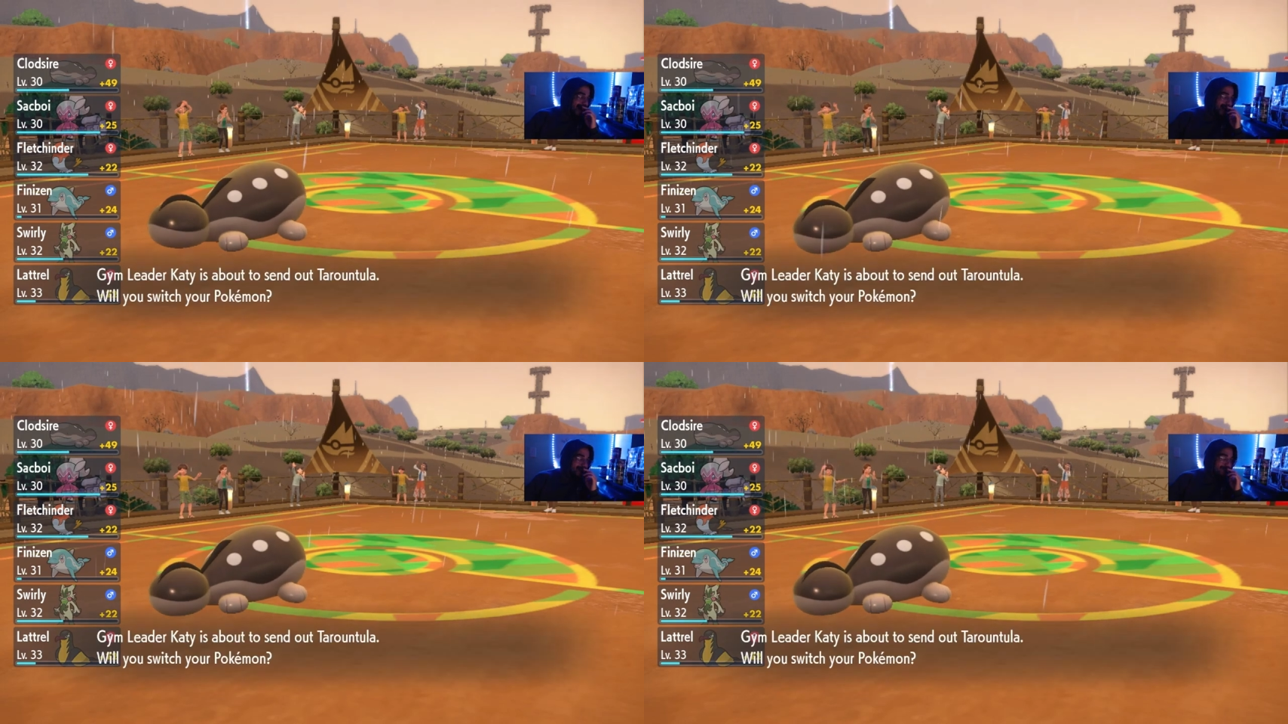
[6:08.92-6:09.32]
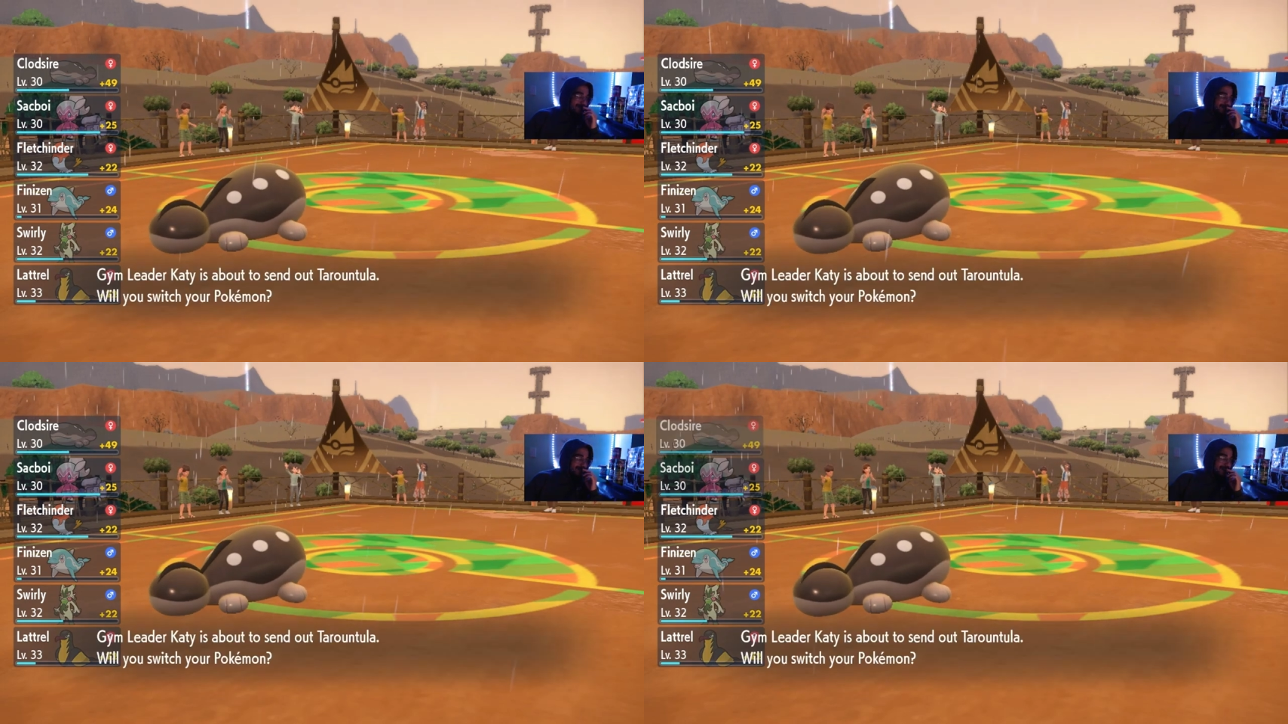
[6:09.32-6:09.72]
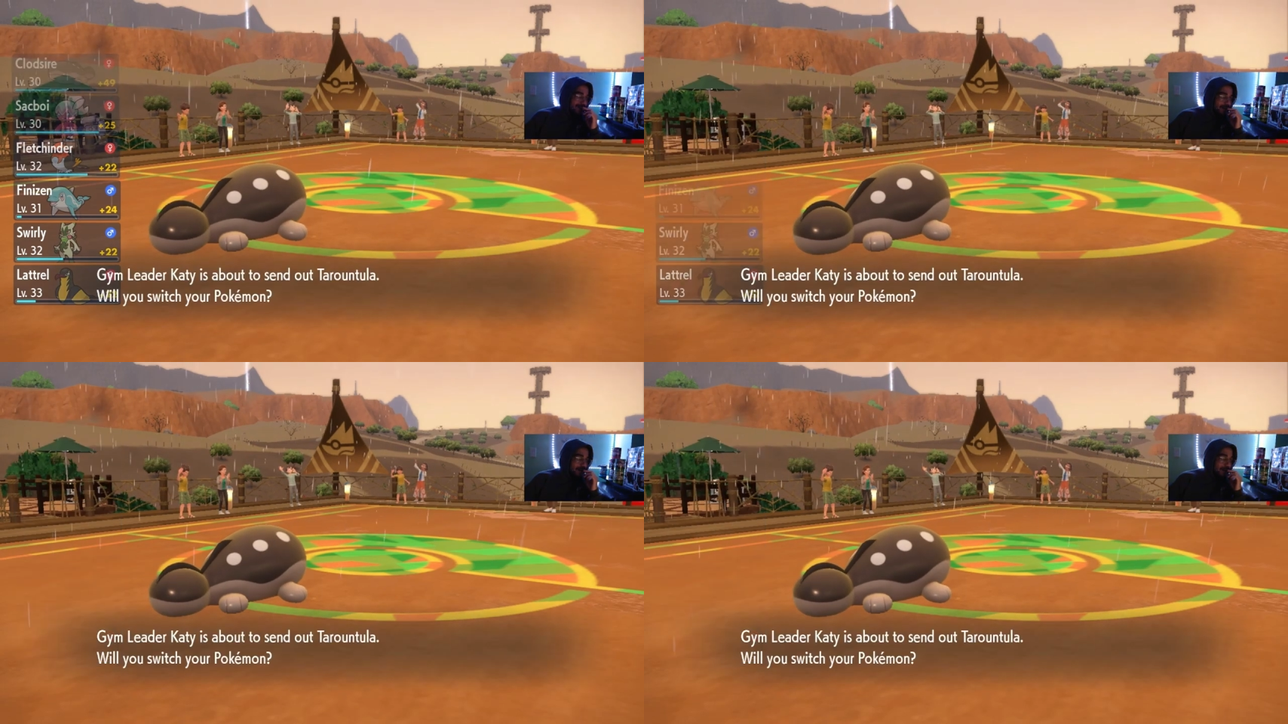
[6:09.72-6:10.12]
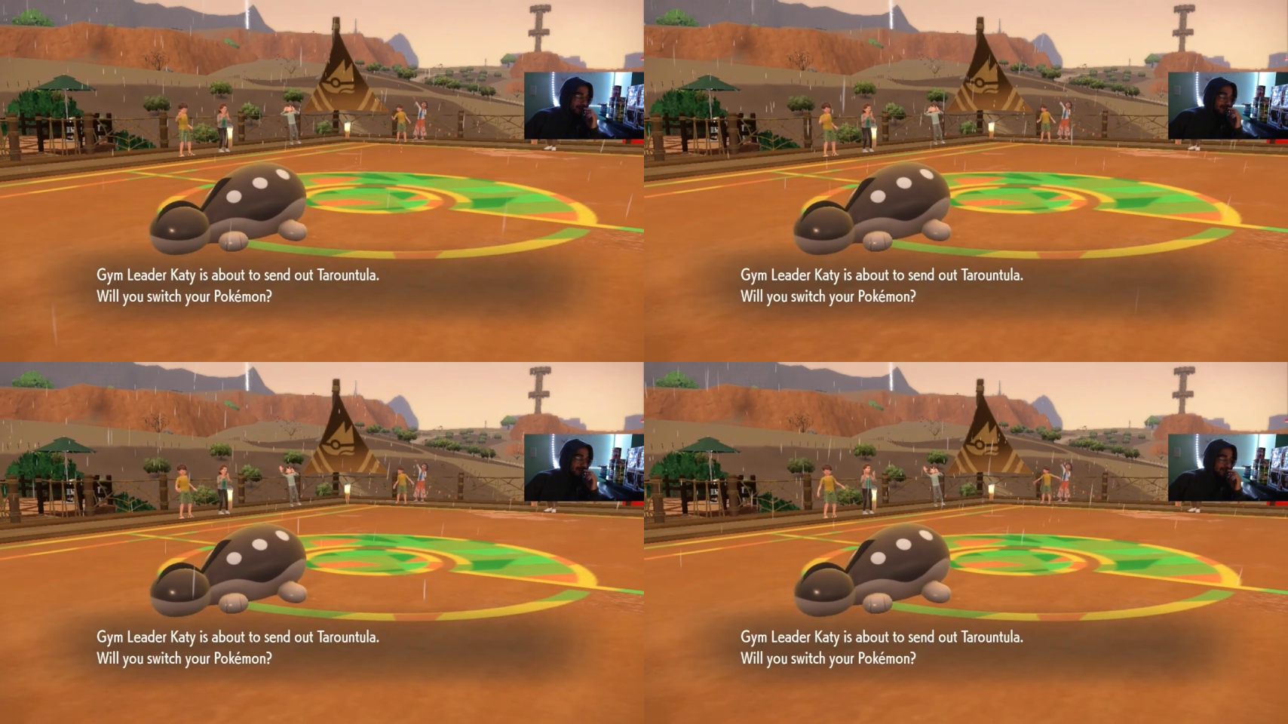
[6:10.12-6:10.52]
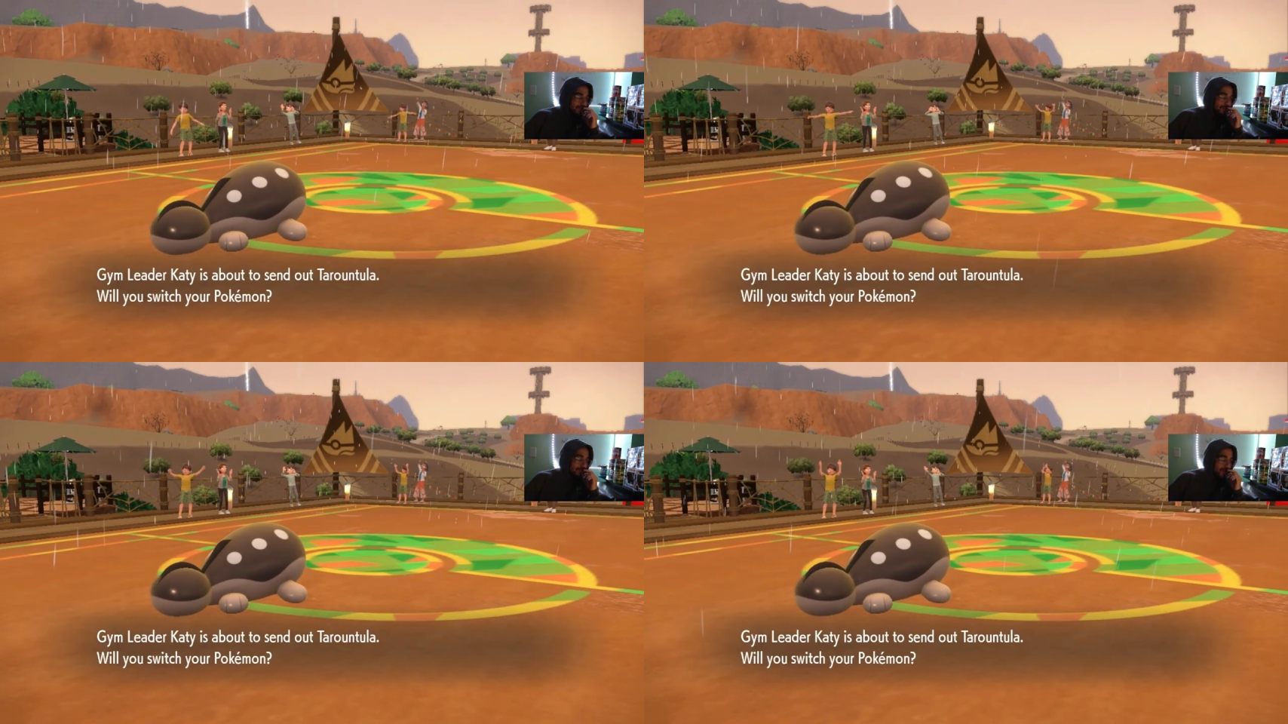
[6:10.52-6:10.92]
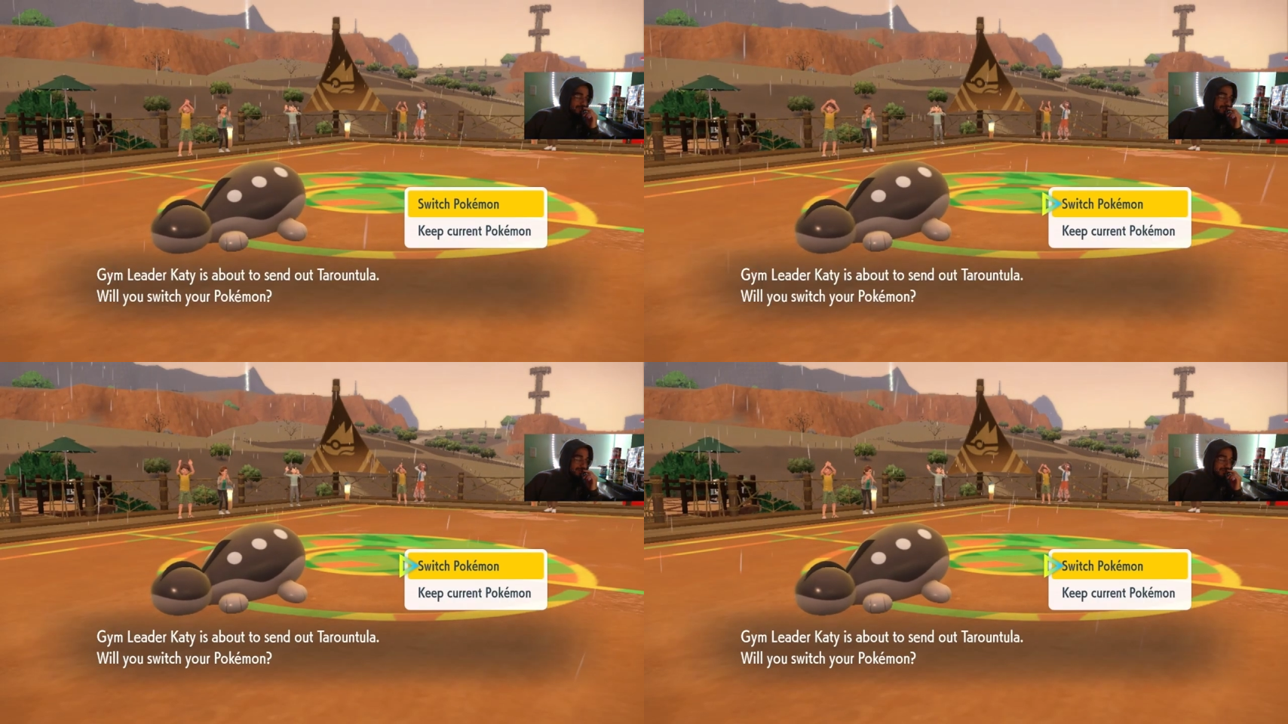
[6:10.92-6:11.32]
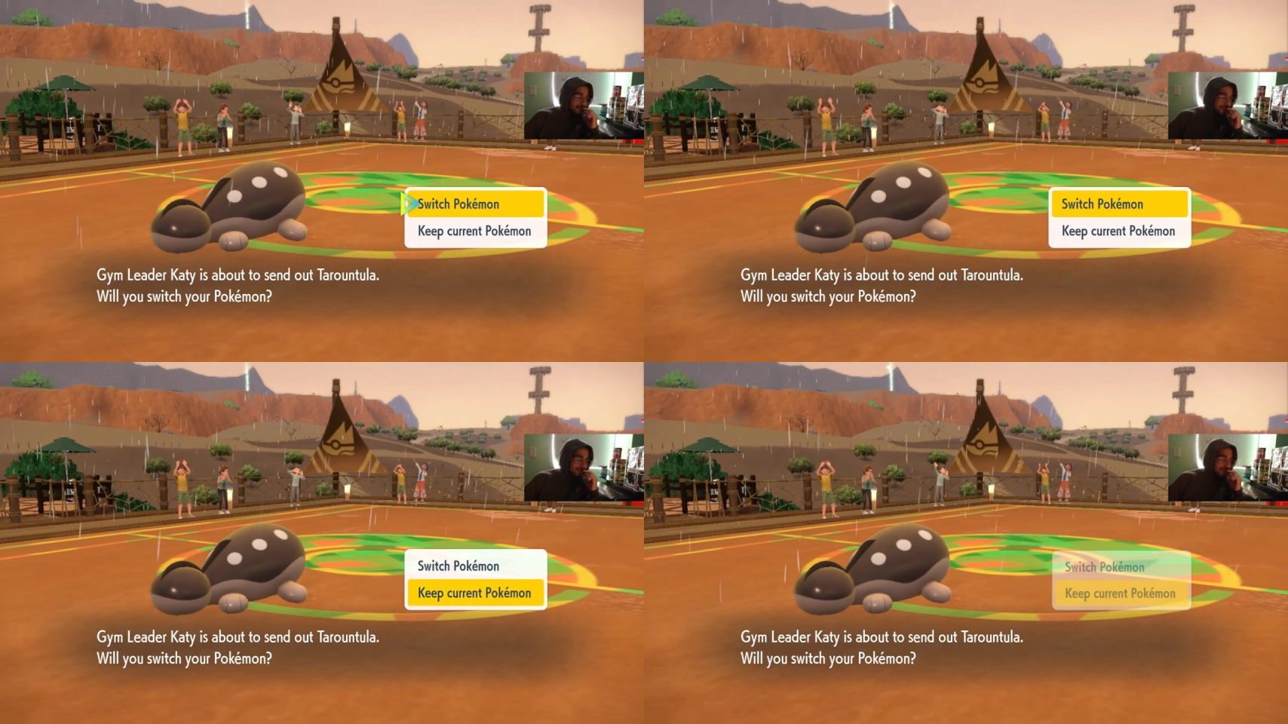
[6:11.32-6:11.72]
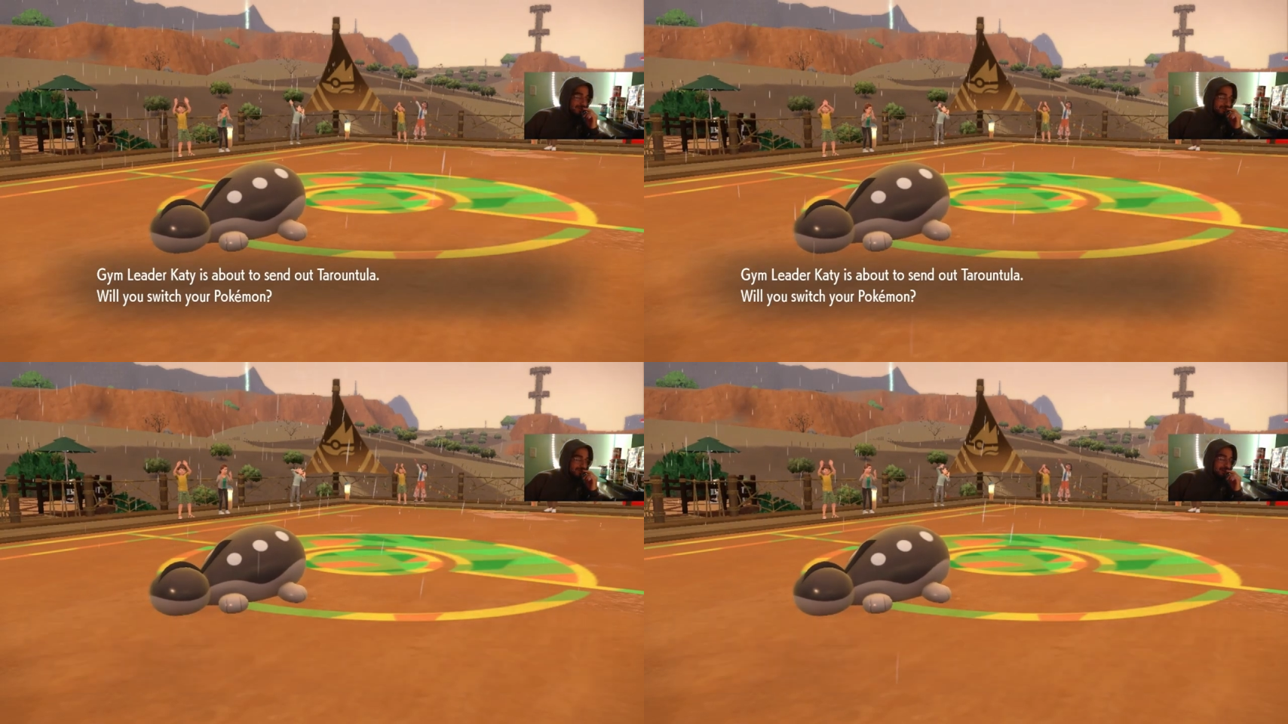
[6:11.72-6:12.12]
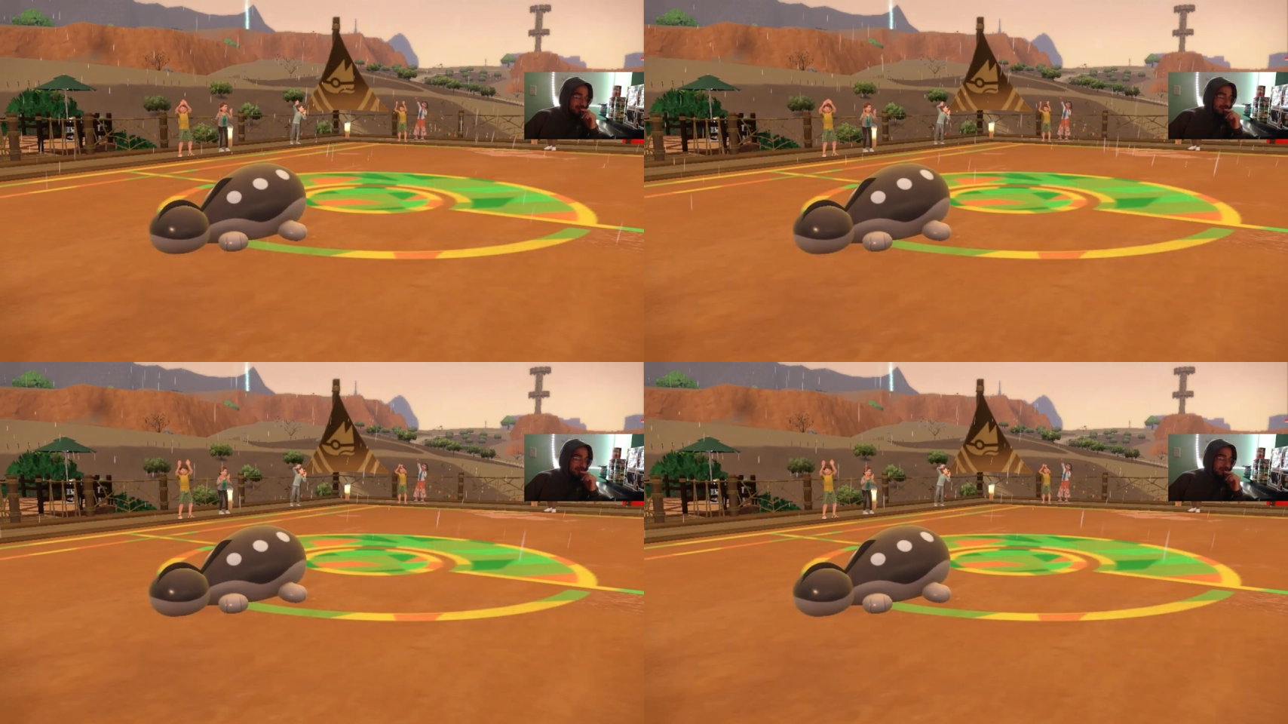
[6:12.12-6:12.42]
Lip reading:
[unreadable: no face in view]